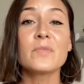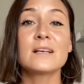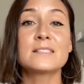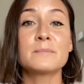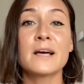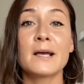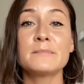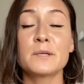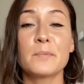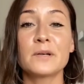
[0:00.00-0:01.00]

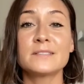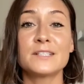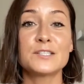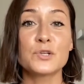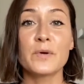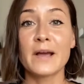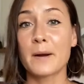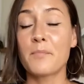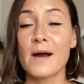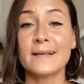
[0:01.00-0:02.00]
Sometimes a person is throwing
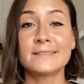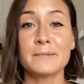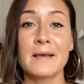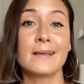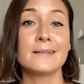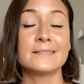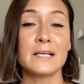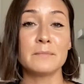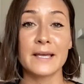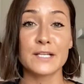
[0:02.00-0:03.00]
out a price and making it
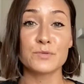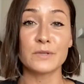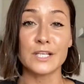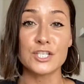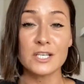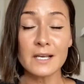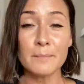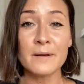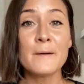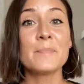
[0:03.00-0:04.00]
seem like it's really cheap.
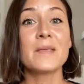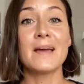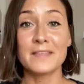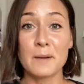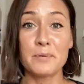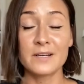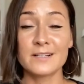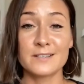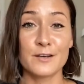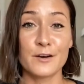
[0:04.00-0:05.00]
And then I put it
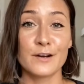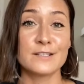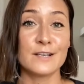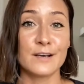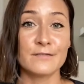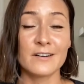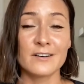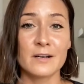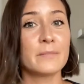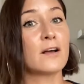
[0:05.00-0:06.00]
into the currency
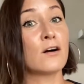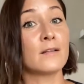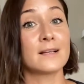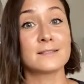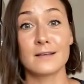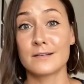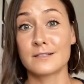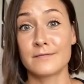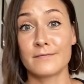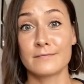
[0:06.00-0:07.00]
converter and I'm like, oh, that's not as
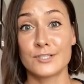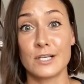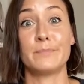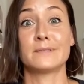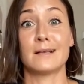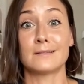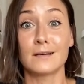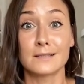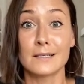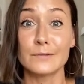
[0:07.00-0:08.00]
cheap as I
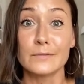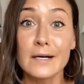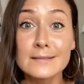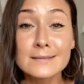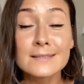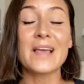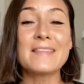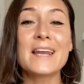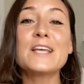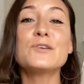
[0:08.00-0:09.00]
thought that it was.
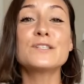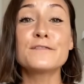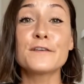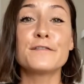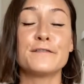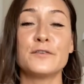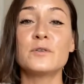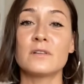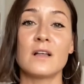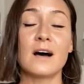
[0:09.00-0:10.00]
And then I use it for food
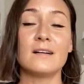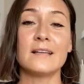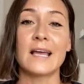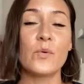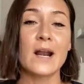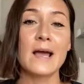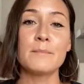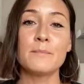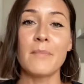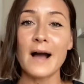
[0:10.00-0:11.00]
a lot. Like when
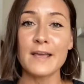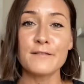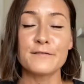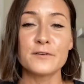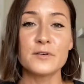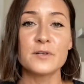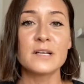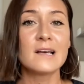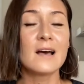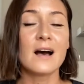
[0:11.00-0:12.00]
I'm buying food,
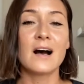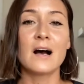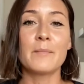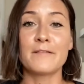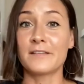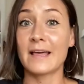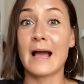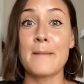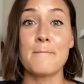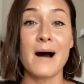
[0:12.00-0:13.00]
um, I feel like
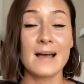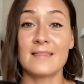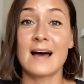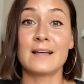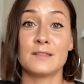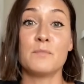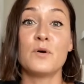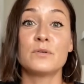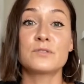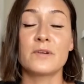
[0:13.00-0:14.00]
I buy that the
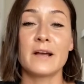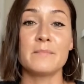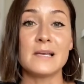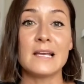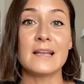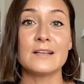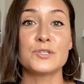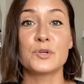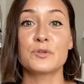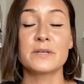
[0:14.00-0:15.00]
most, right? I'm eating
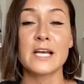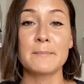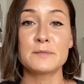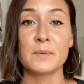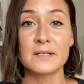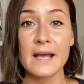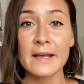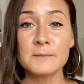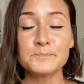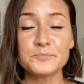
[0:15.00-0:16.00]
two to three times per
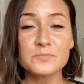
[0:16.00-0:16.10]
day.